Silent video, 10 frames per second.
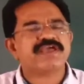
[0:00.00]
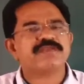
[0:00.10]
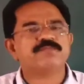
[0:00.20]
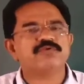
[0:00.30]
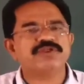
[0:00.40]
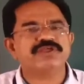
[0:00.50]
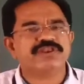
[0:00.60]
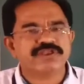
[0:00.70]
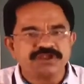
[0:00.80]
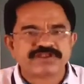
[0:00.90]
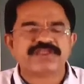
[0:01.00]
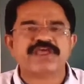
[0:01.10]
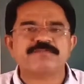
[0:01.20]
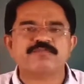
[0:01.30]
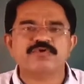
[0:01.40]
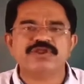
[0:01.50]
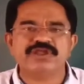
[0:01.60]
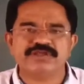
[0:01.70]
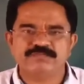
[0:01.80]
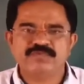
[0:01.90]
carefully, read
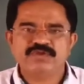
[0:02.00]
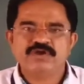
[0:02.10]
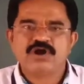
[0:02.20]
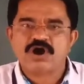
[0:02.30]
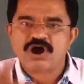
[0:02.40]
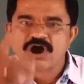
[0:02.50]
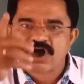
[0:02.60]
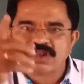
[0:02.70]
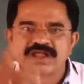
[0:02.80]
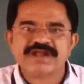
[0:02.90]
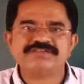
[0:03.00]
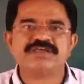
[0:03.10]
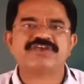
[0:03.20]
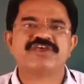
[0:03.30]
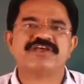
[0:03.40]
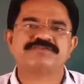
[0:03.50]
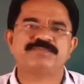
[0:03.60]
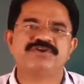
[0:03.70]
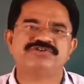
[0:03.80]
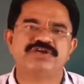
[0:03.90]
carefully, all kinds of
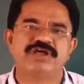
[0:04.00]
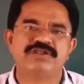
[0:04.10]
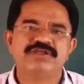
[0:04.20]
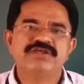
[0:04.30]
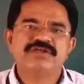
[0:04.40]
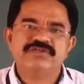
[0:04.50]
expression.